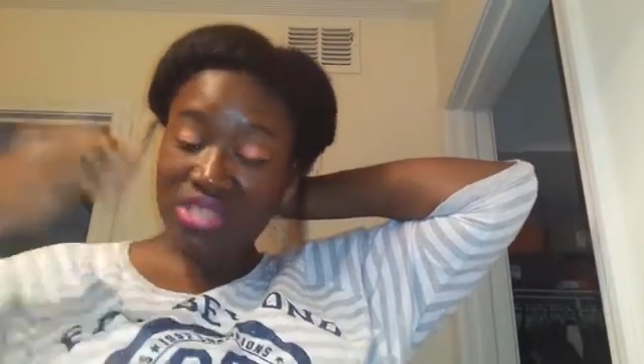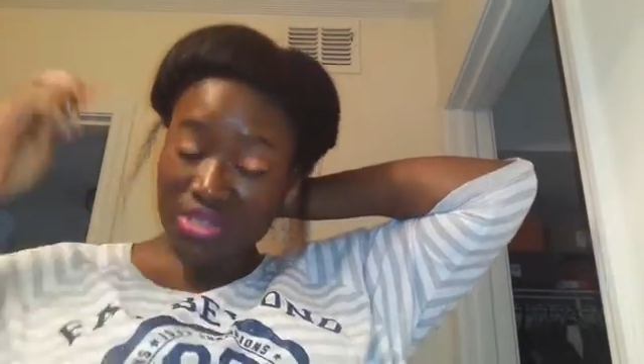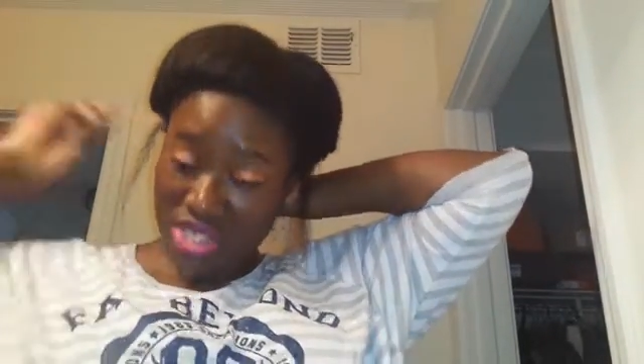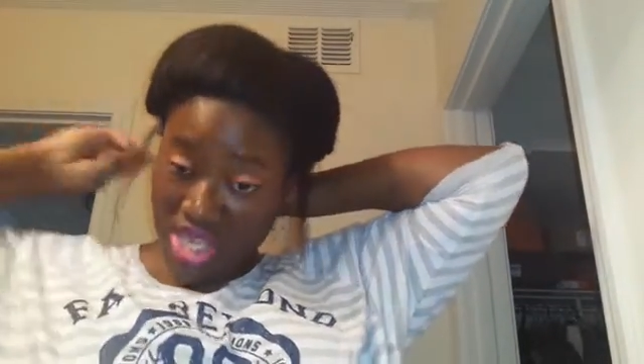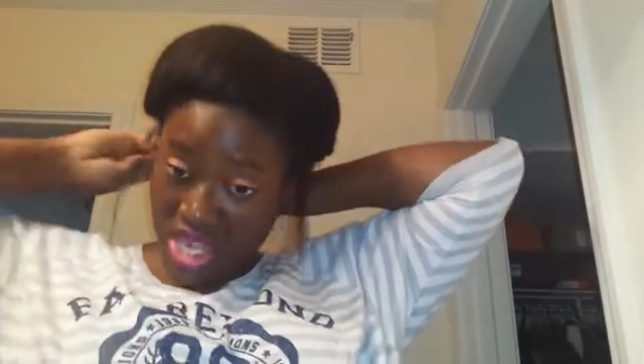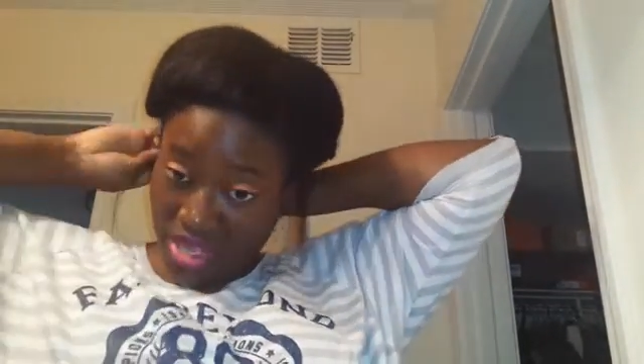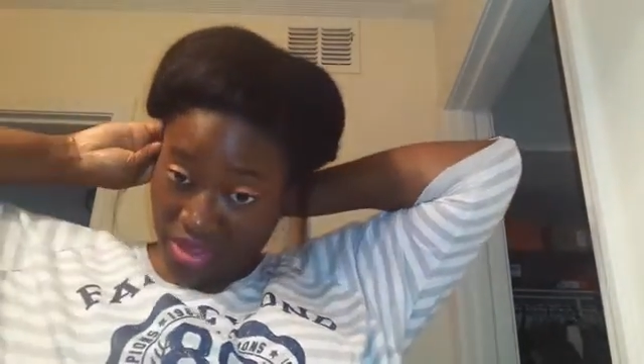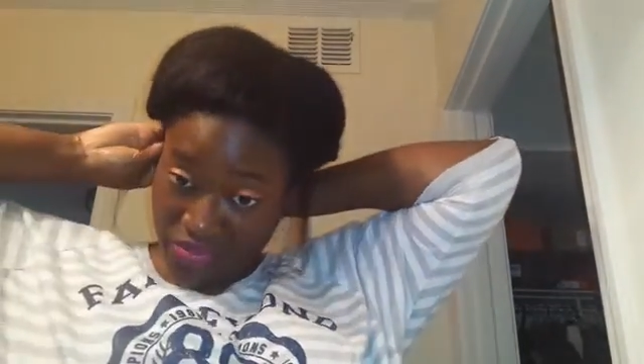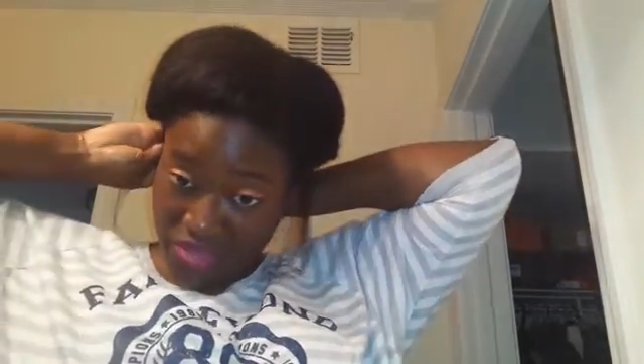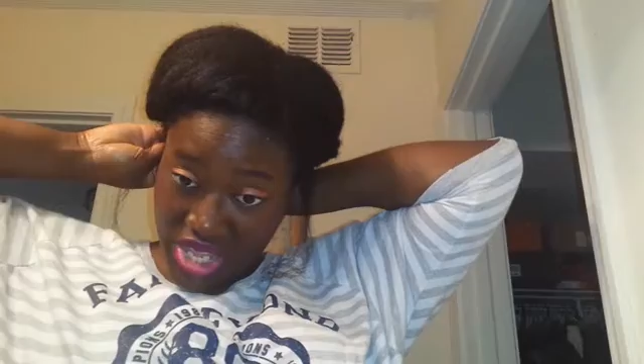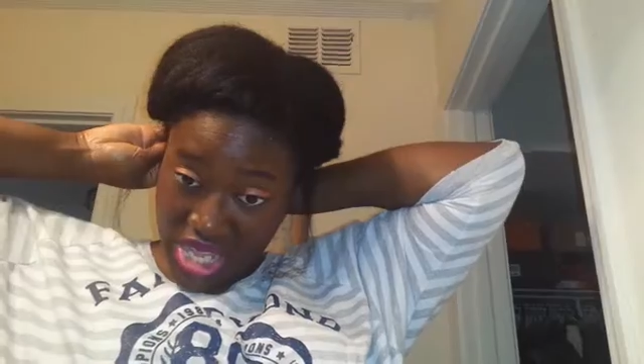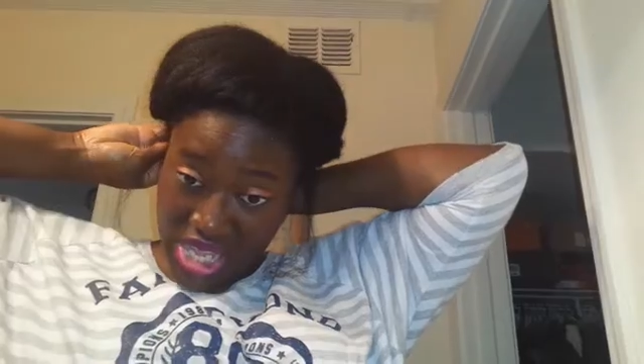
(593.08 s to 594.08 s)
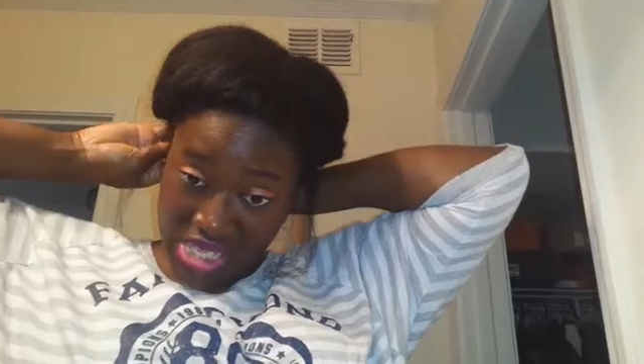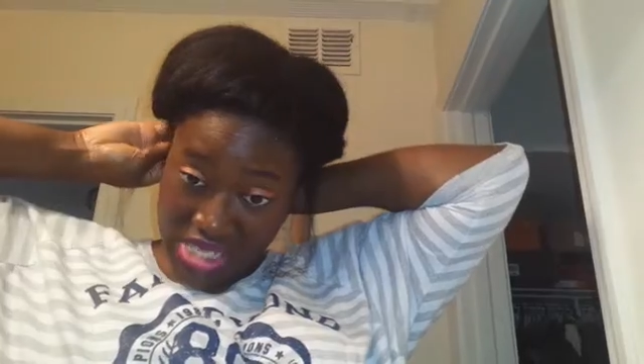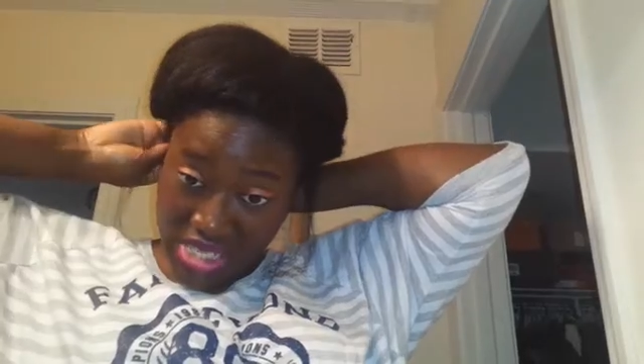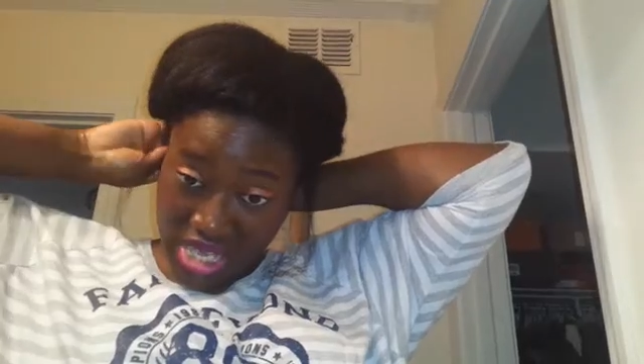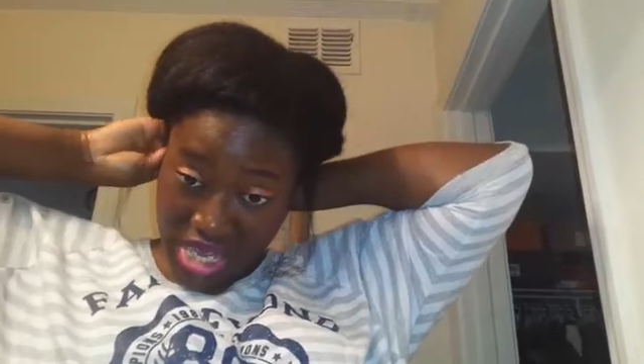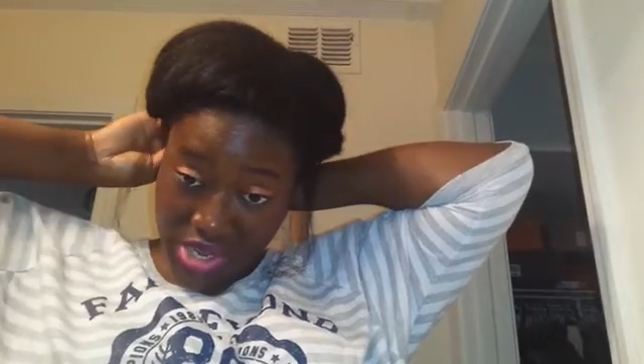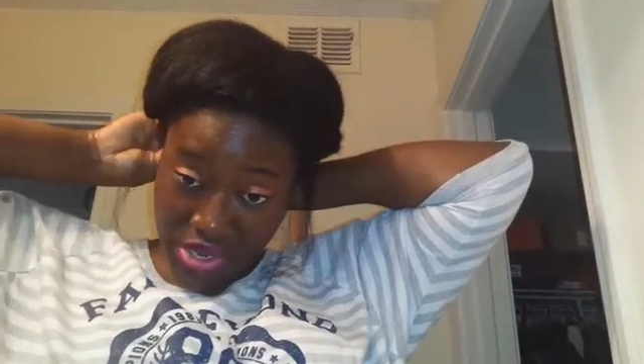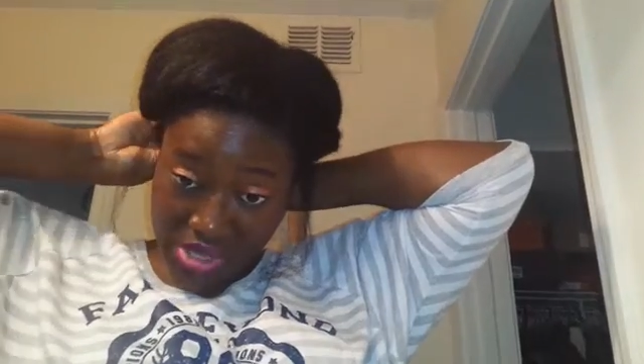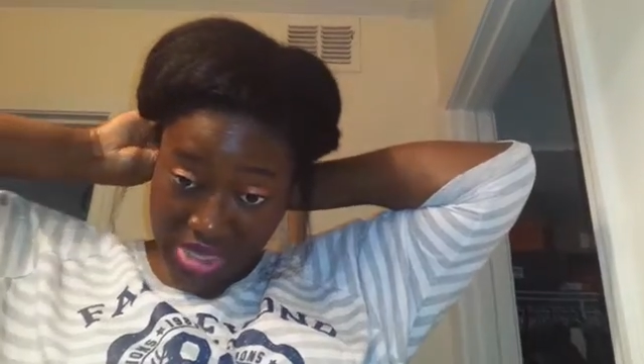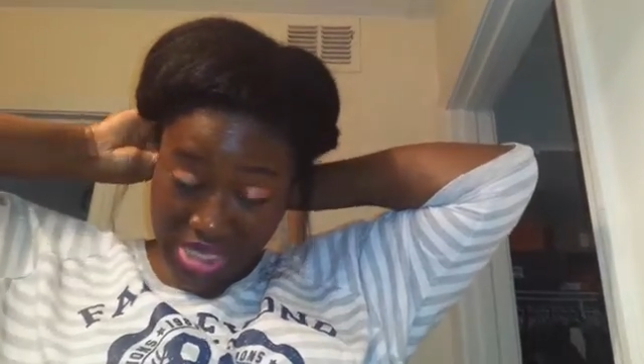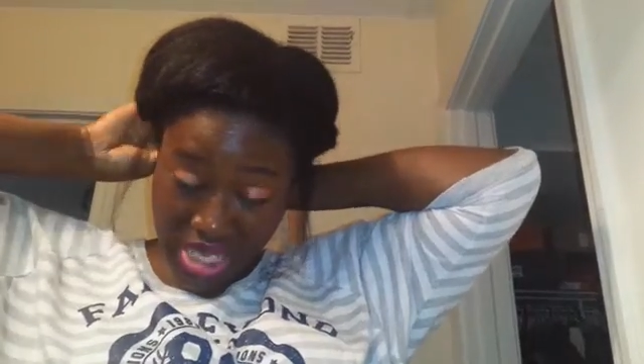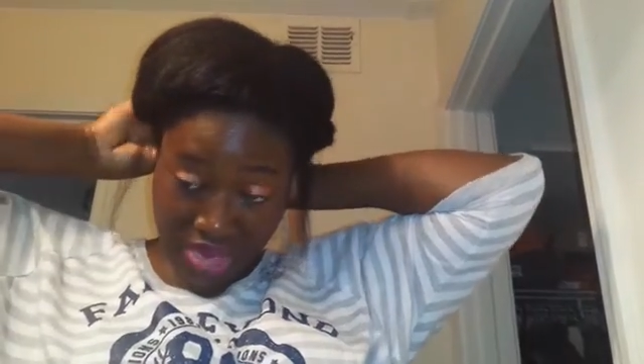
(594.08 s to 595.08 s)
So tuck the ends under
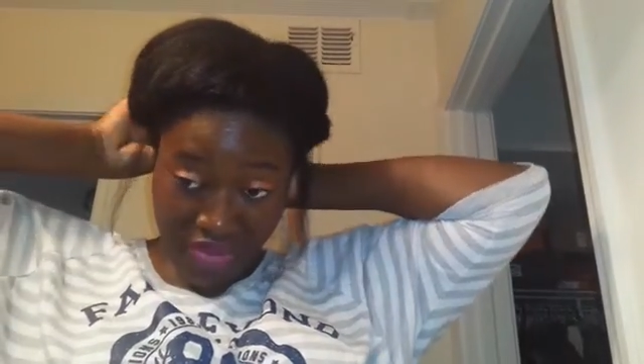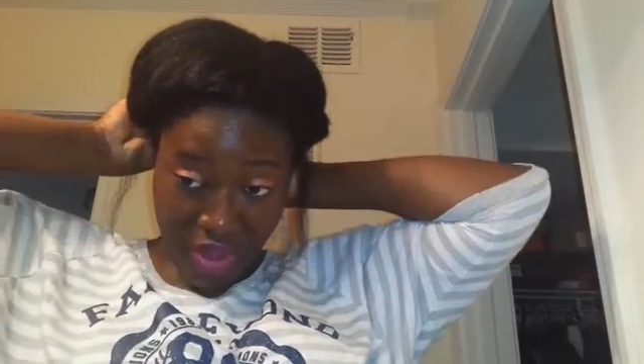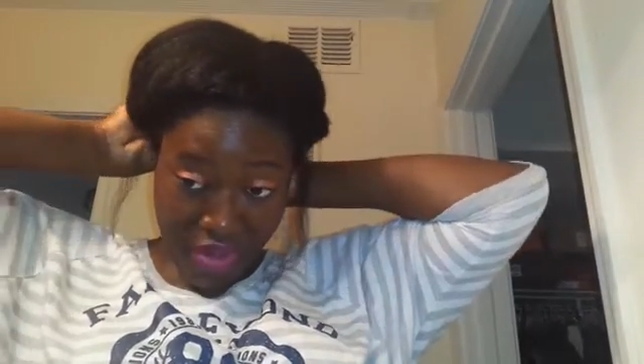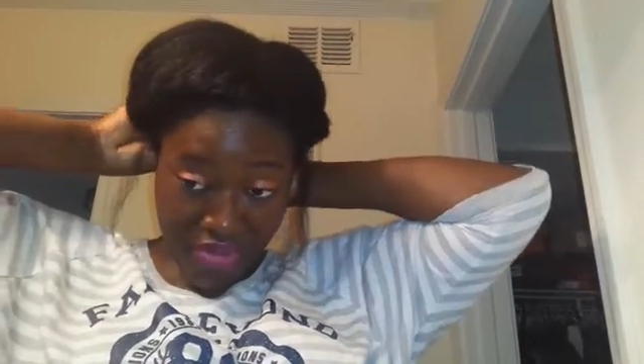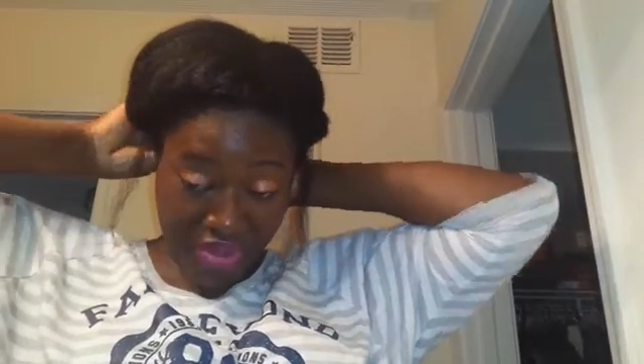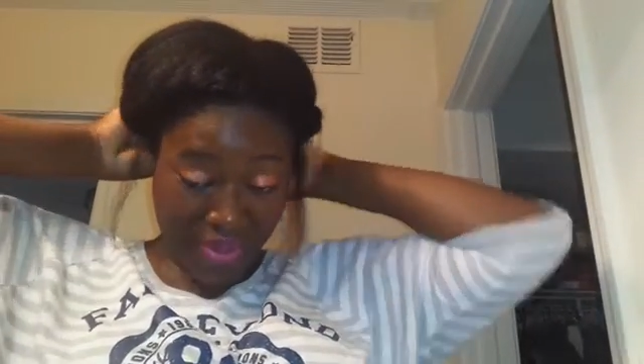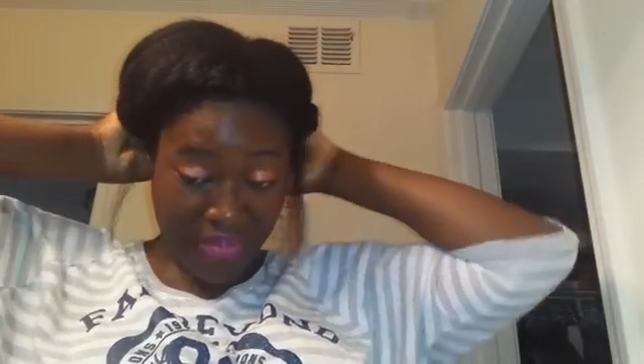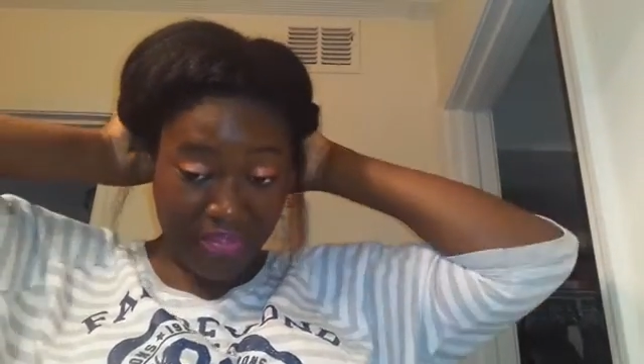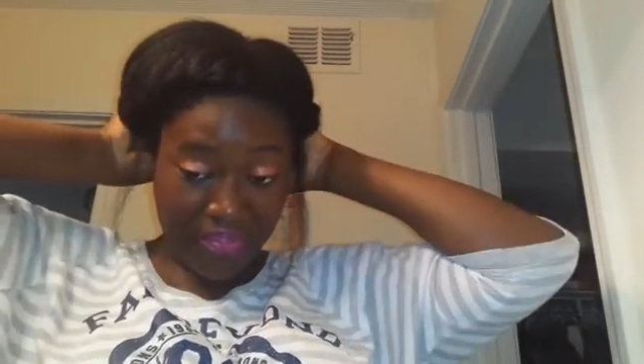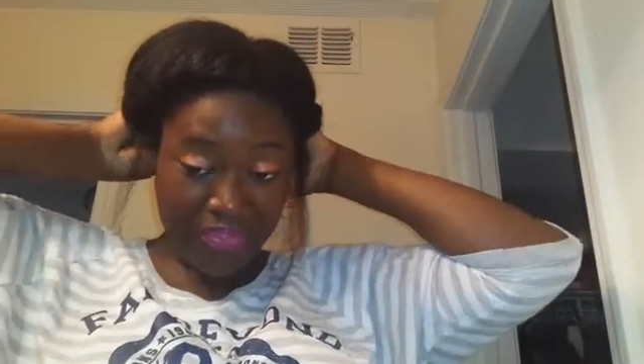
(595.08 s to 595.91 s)
instead of over.